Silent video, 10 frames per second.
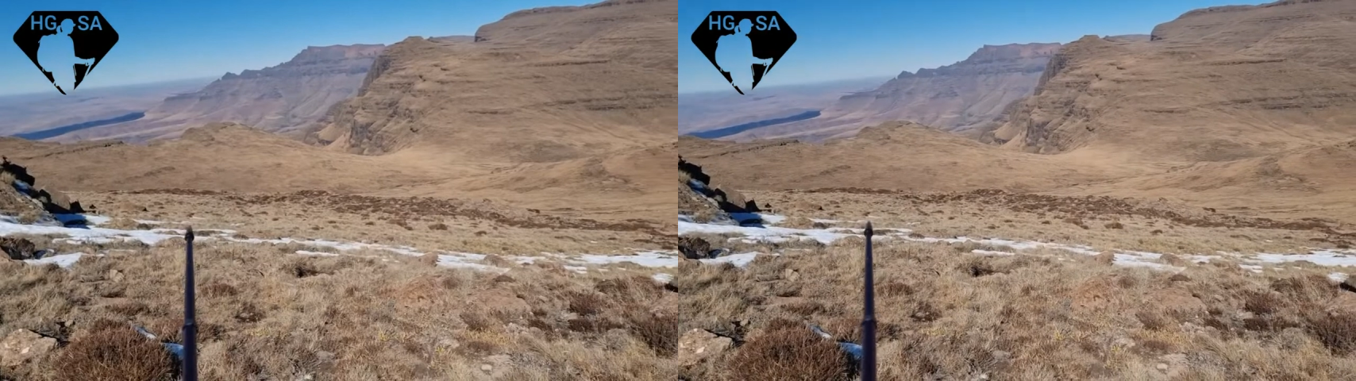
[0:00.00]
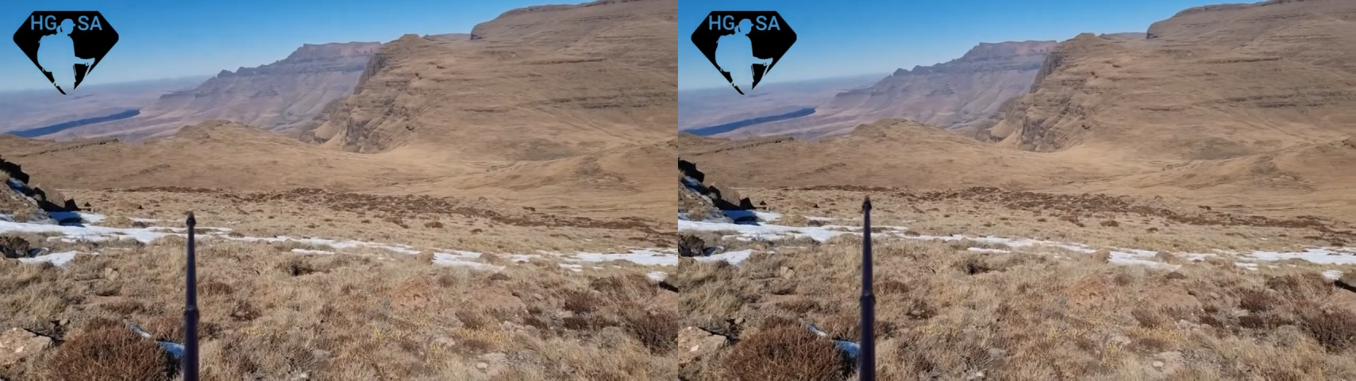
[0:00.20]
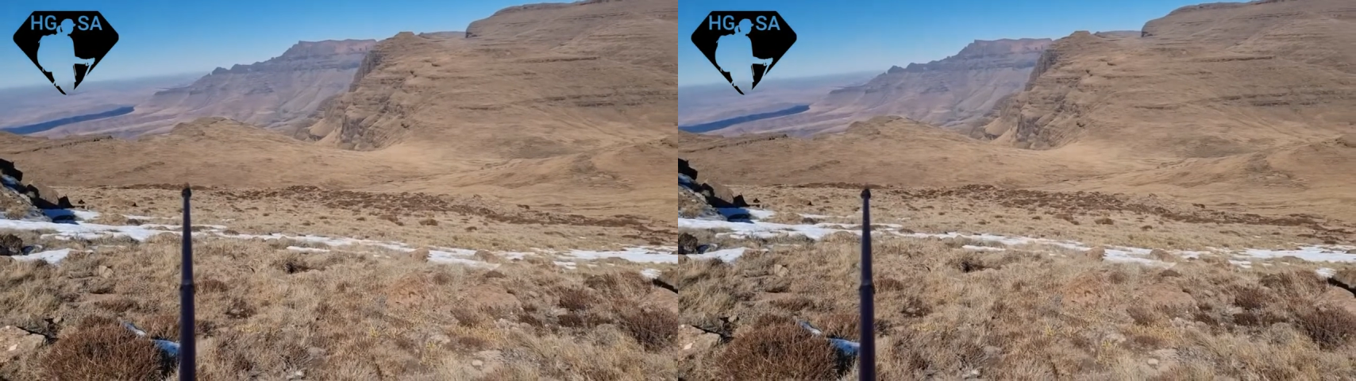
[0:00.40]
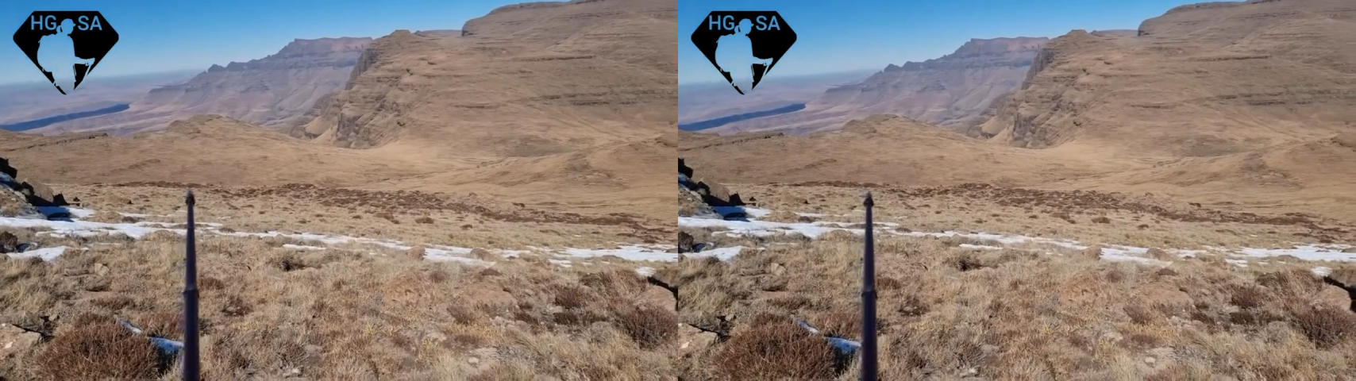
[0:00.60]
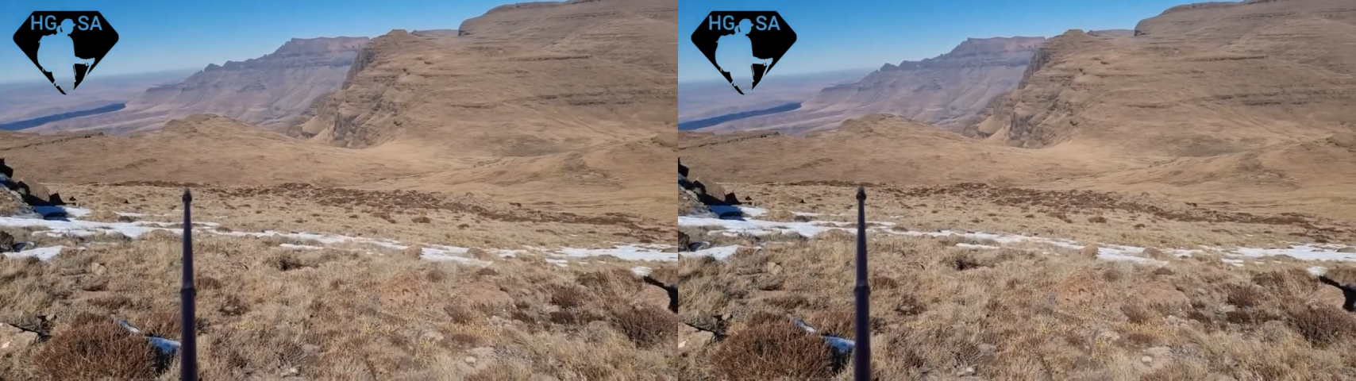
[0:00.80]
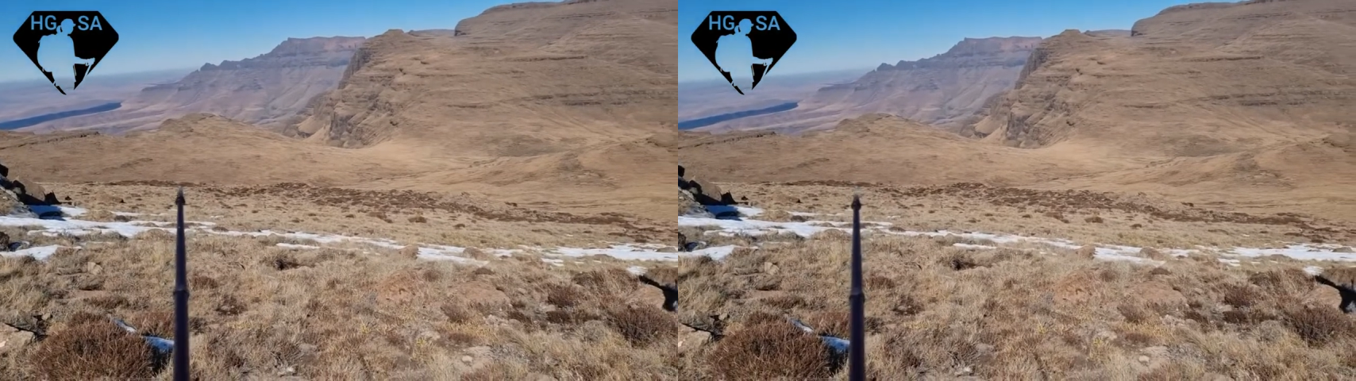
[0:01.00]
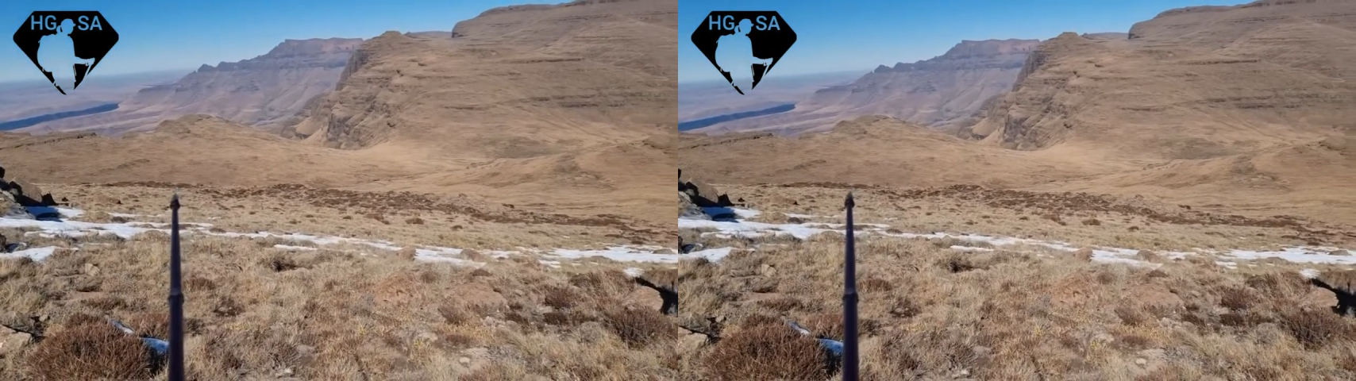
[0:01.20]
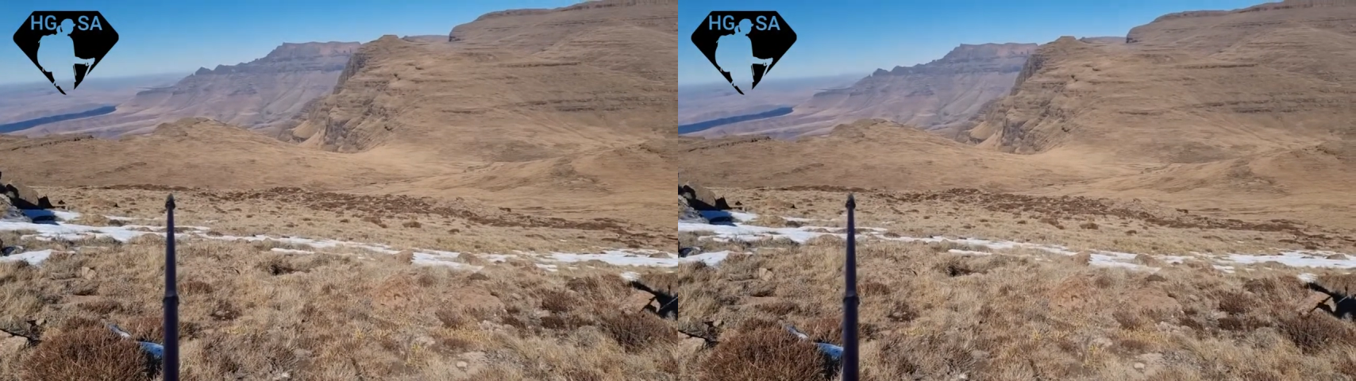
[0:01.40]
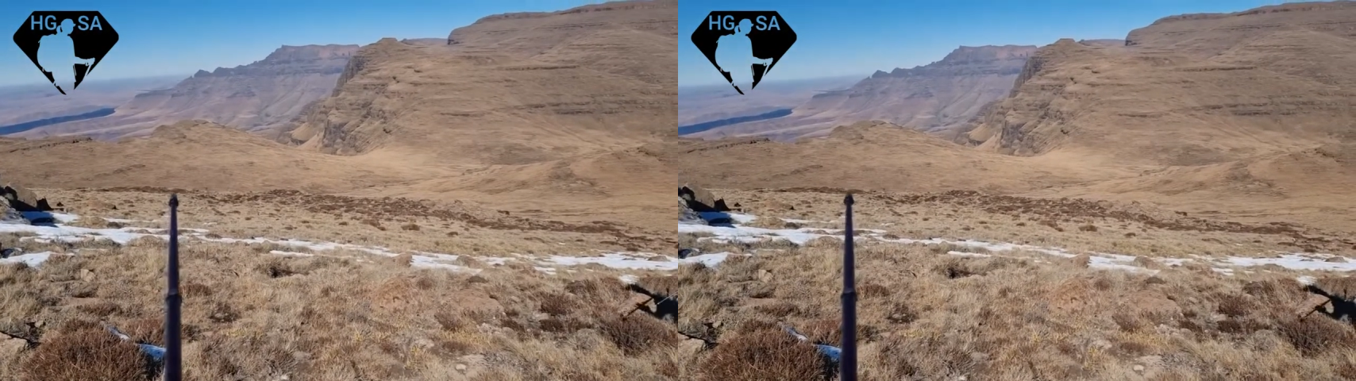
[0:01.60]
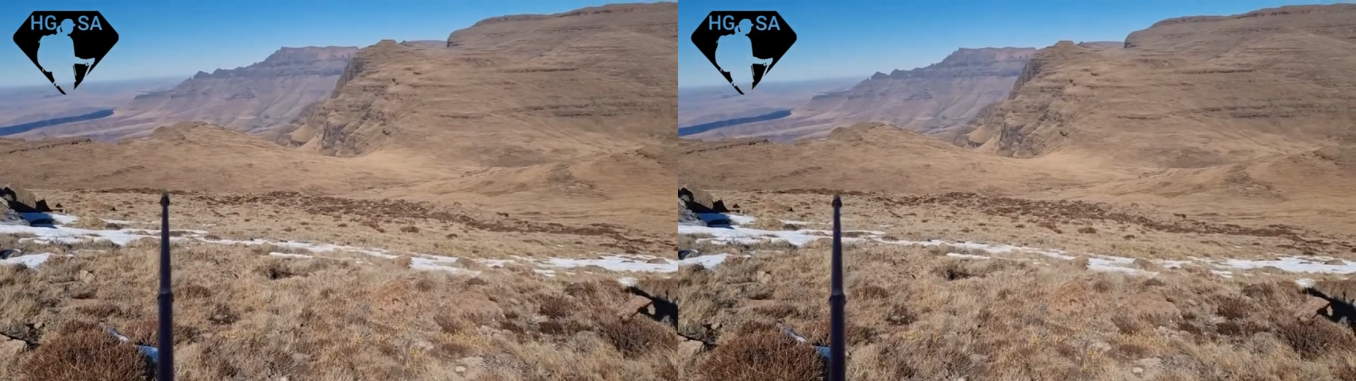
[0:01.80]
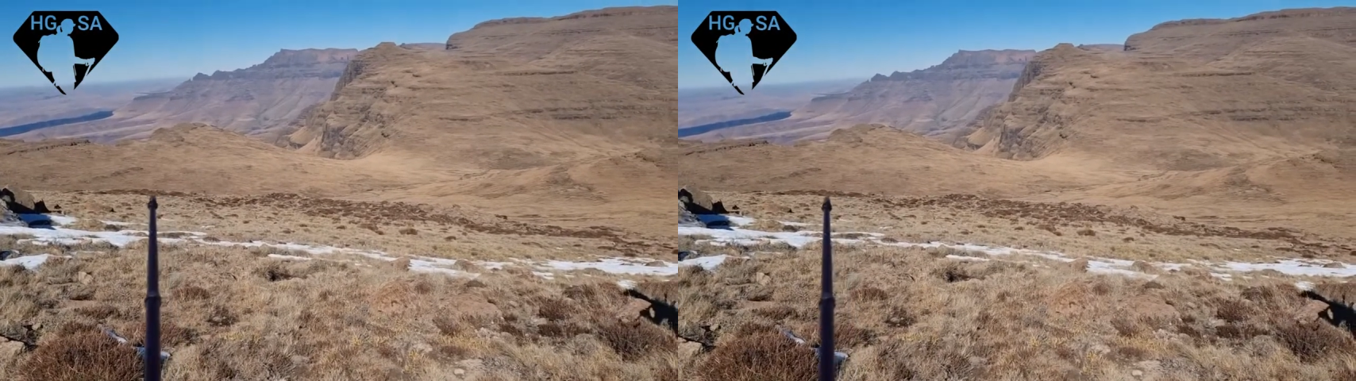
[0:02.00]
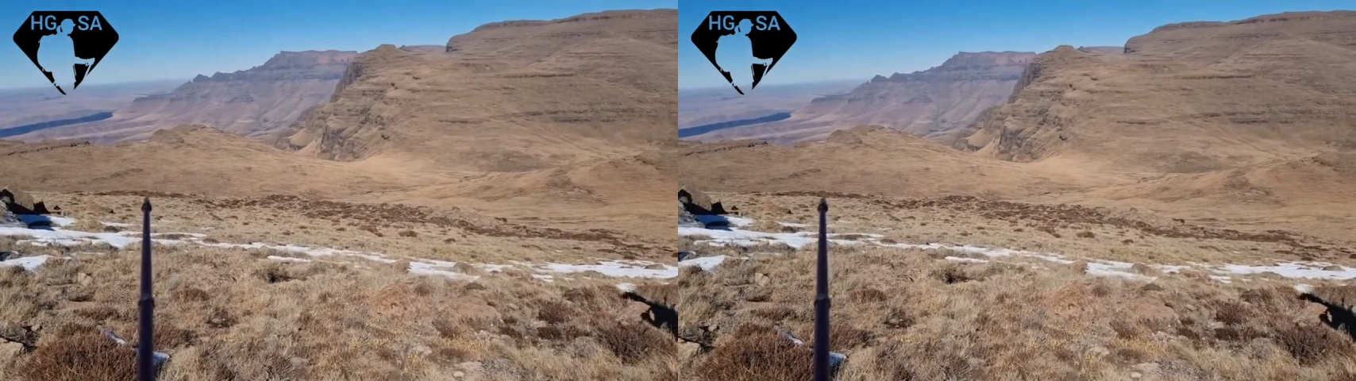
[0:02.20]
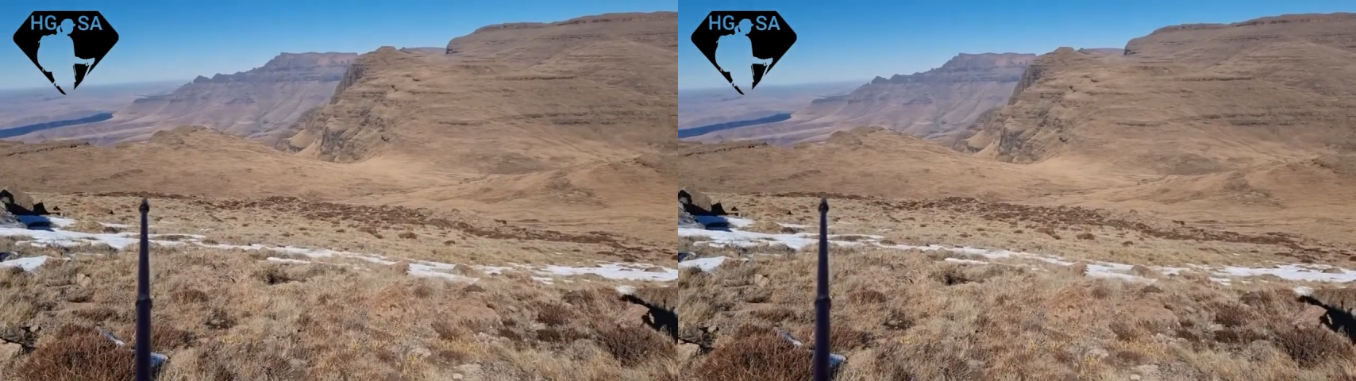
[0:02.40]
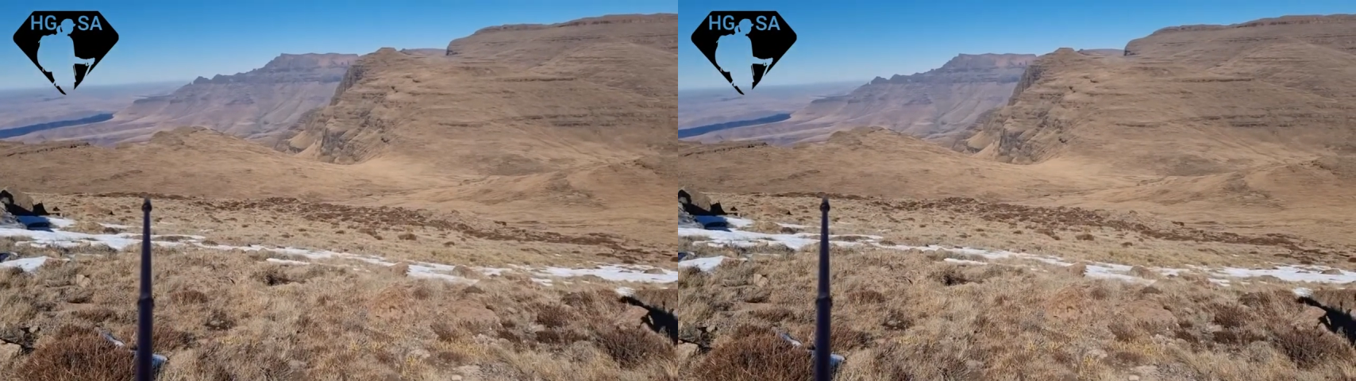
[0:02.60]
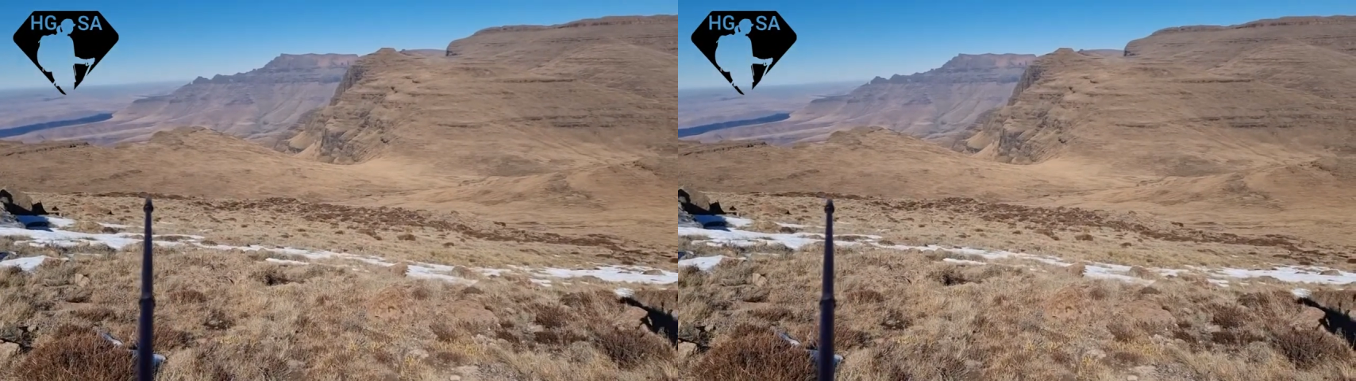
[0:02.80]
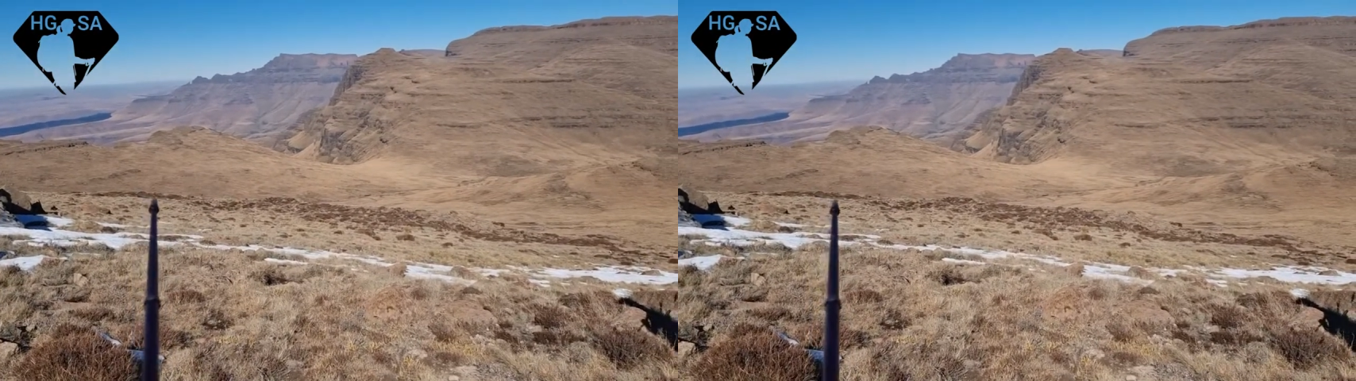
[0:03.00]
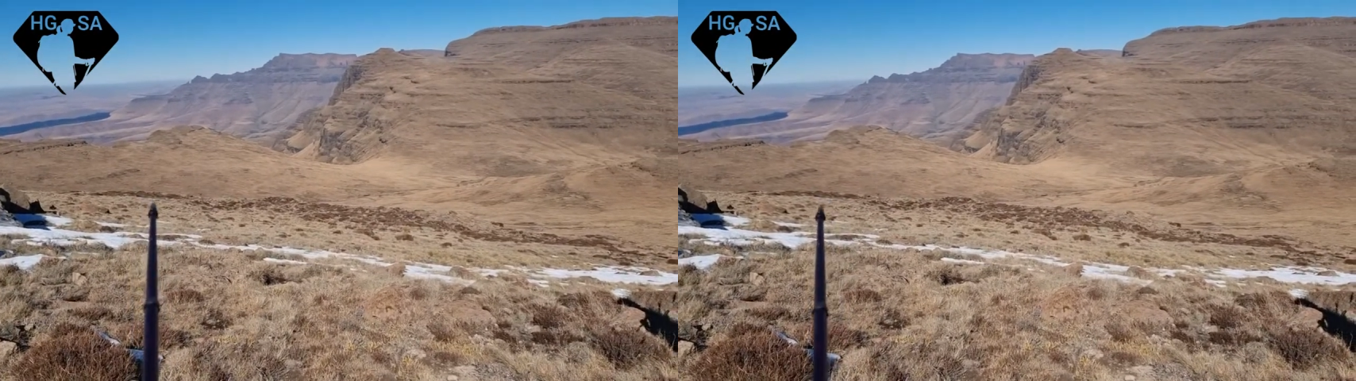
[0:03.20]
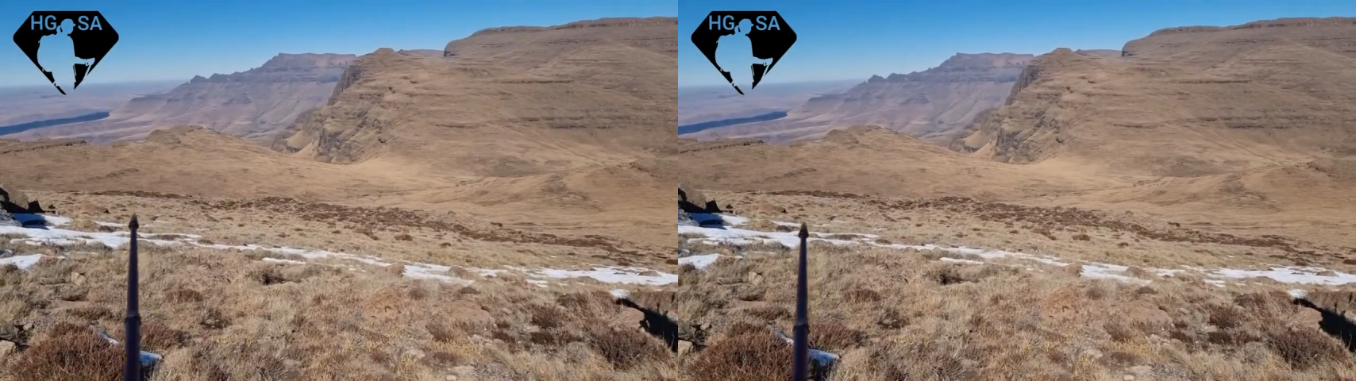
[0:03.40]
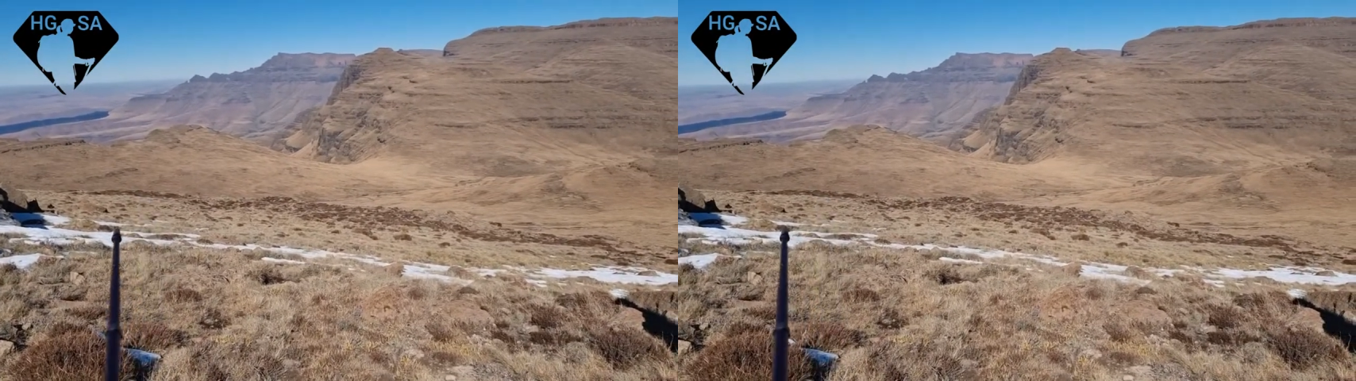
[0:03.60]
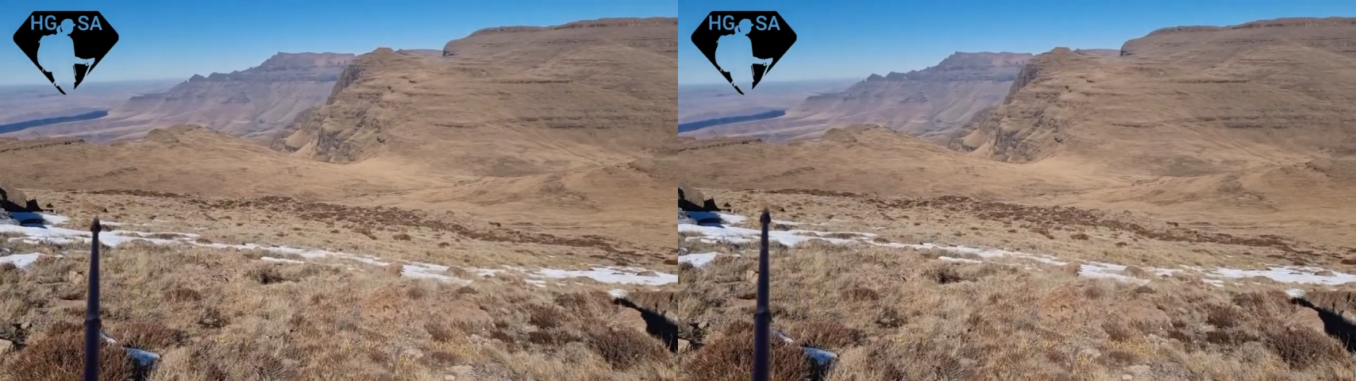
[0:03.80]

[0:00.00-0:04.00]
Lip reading: Nobody's mouth can be seen.